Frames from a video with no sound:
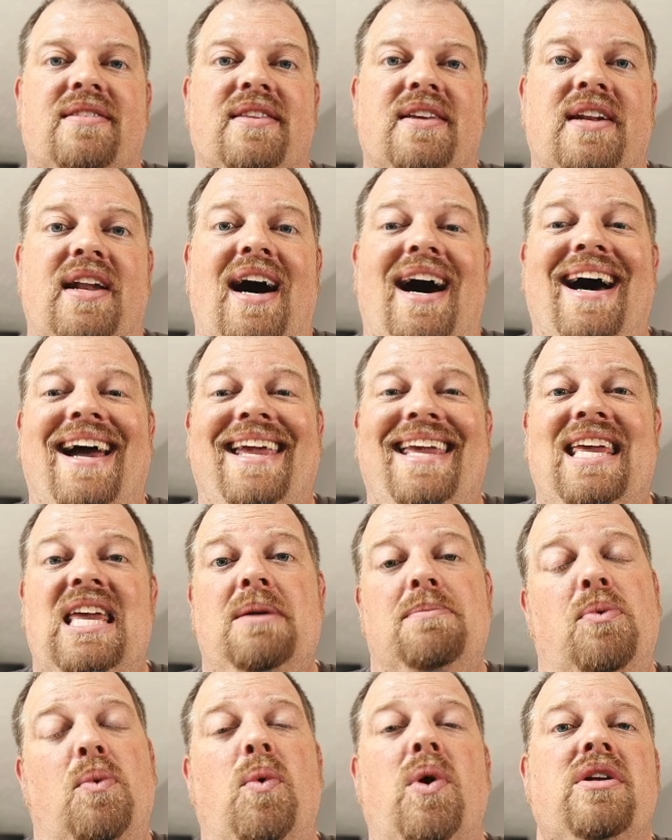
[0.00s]
then I
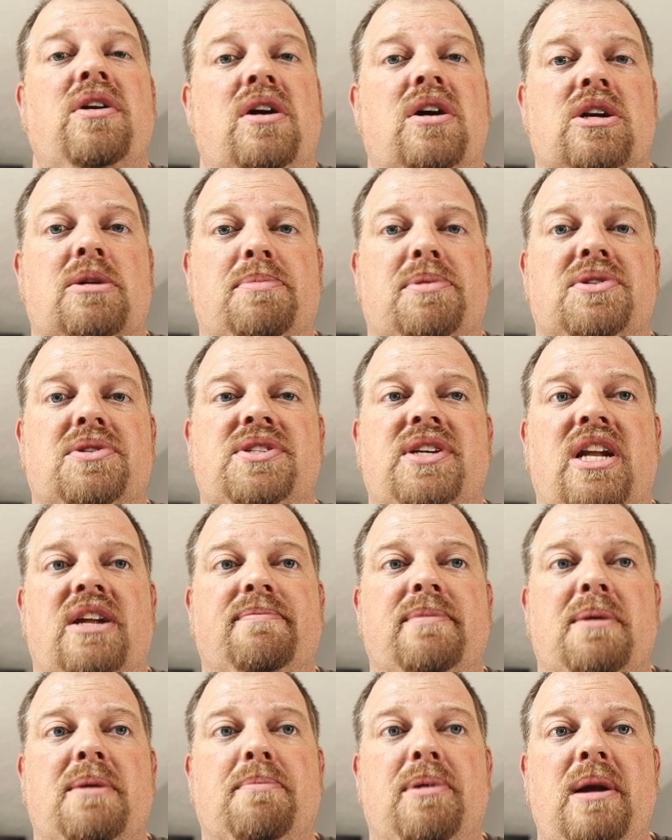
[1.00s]
keep 100% of
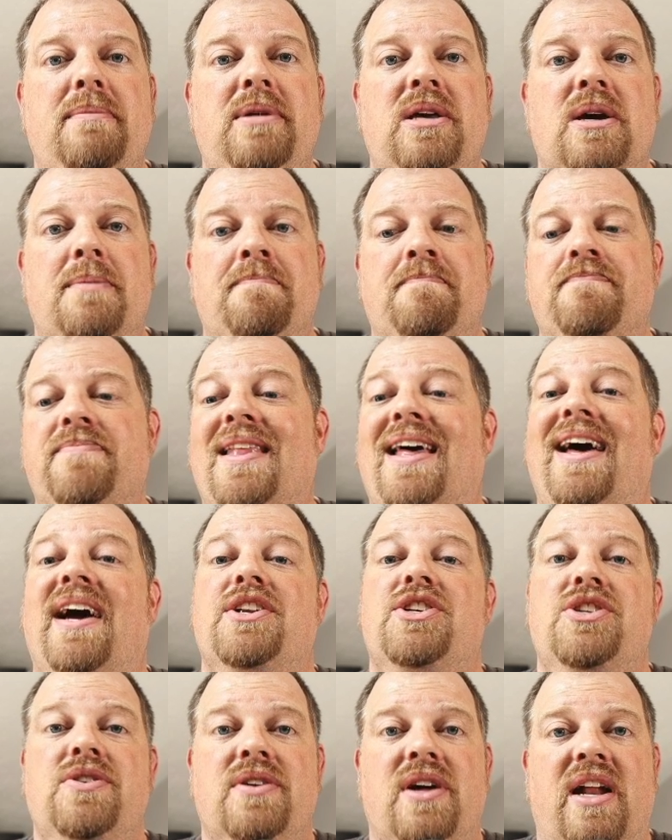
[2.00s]
my premium. I
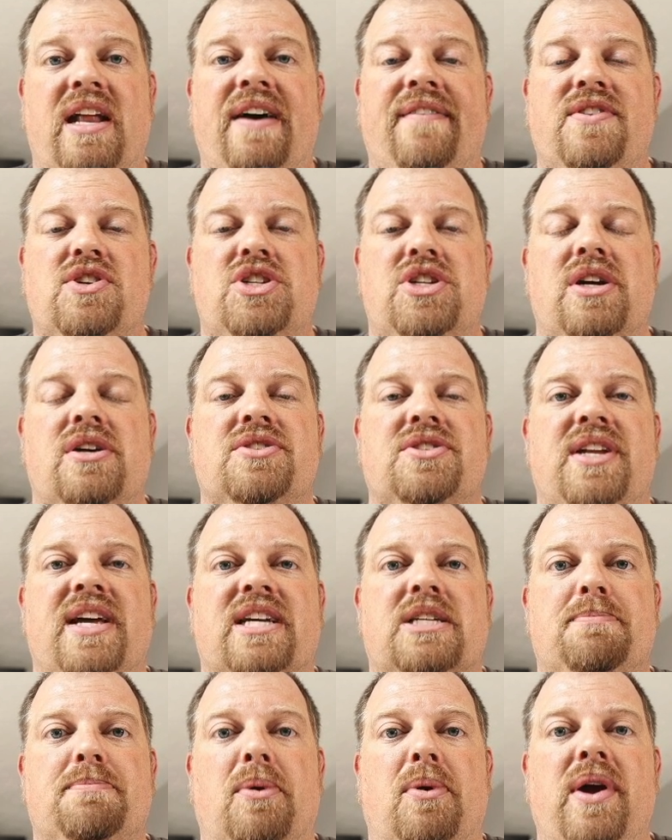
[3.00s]
do not have the shares at
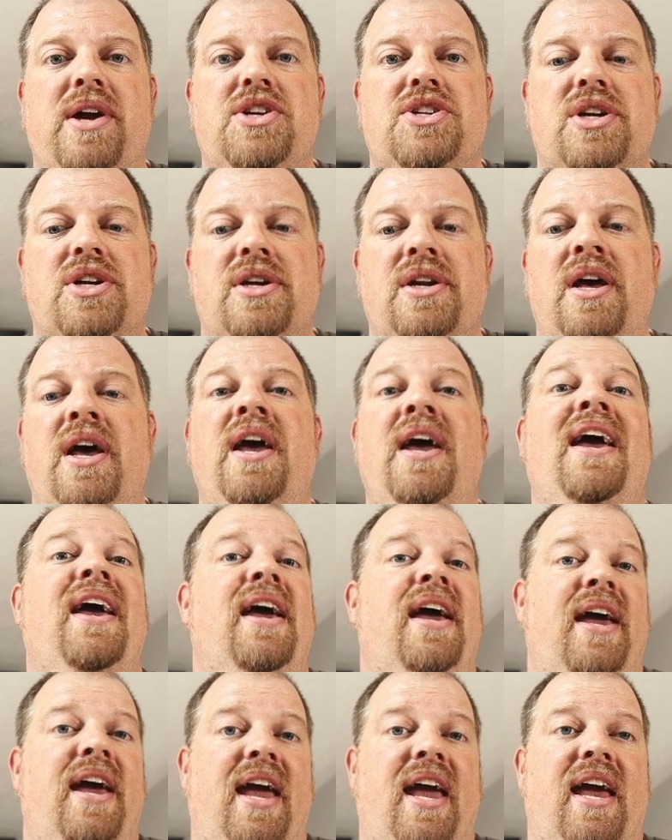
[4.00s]
expiration,
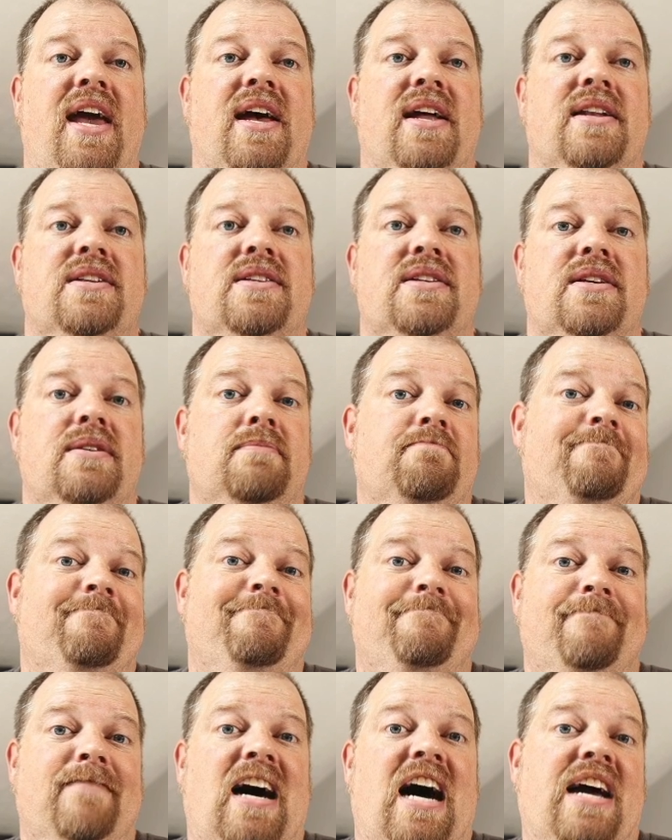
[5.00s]
and
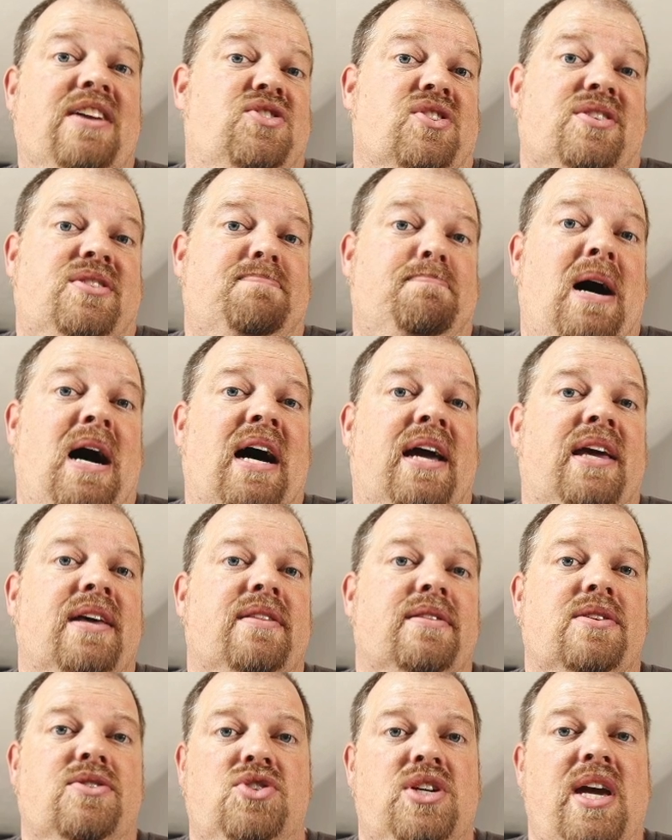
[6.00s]
I just pocket
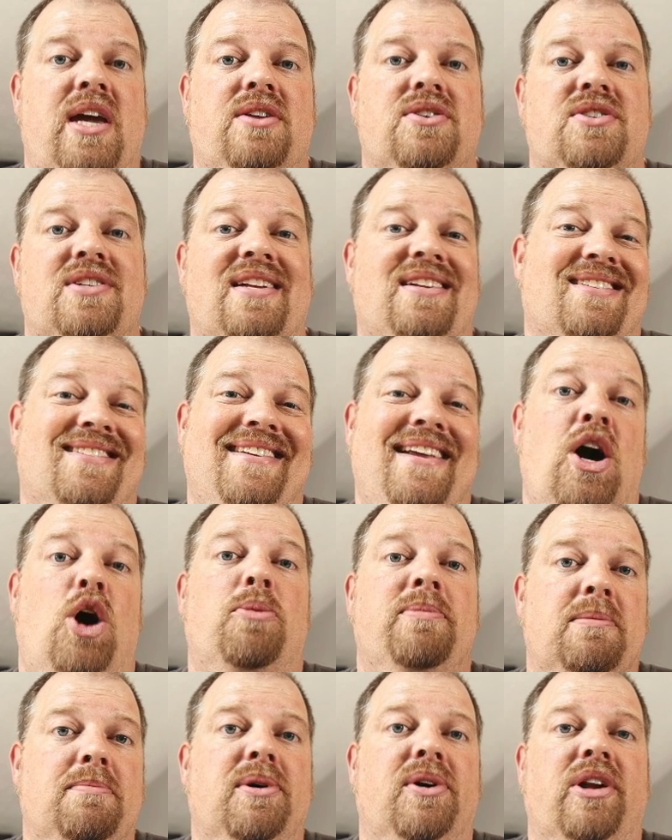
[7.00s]
the change. That doesn't help
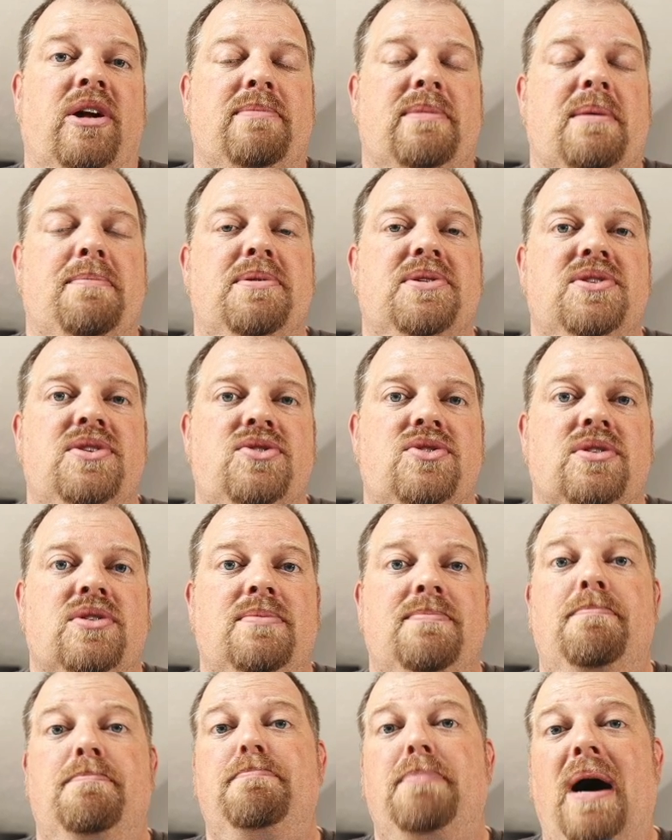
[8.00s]
me build up my
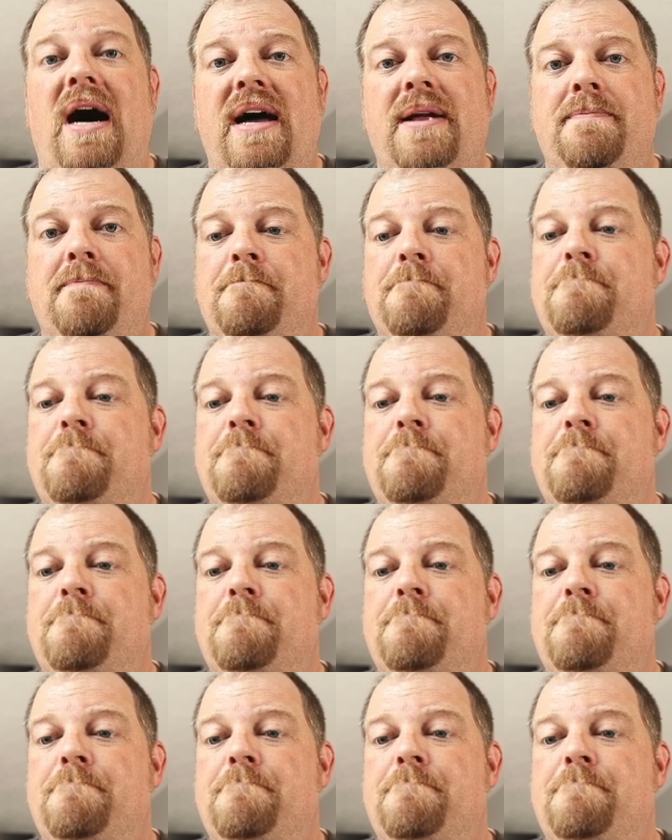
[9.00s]
position, but